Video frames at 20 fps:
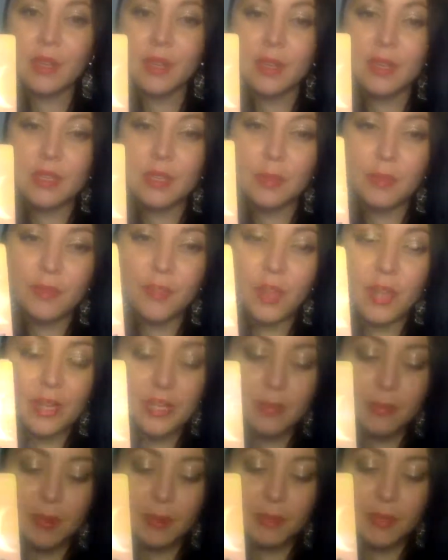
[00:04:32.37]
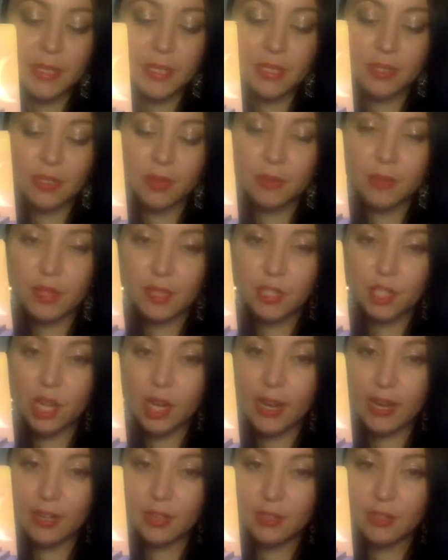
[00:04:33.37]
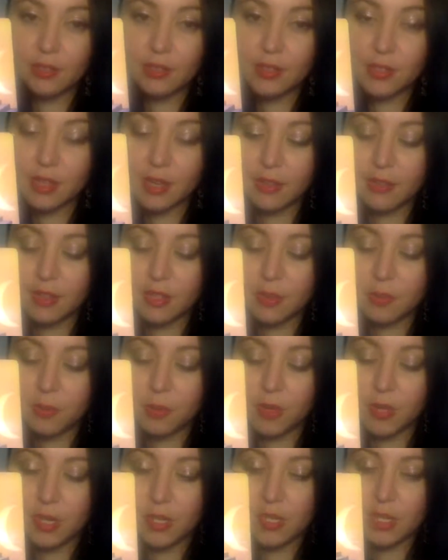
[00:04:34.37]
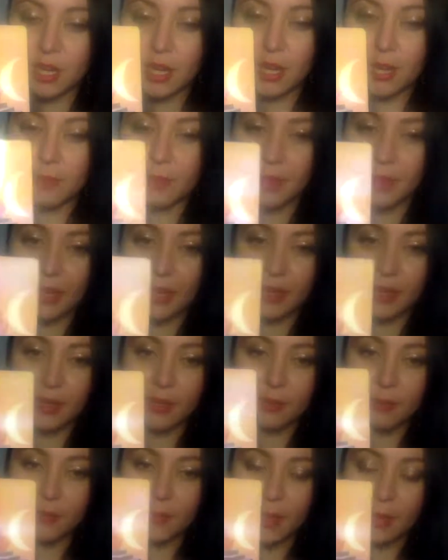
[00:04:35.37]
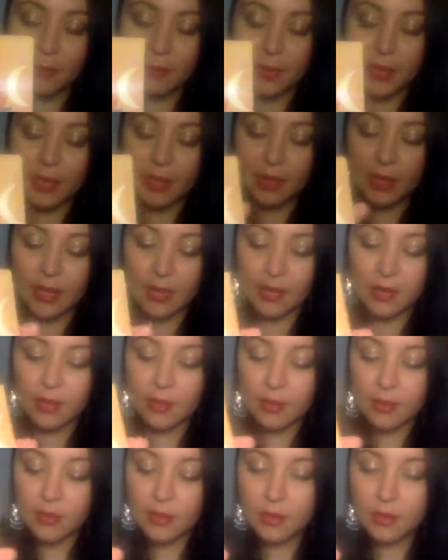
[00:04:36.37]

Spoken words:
Some of you guys might be dealing with a child at this point in time, and that might be like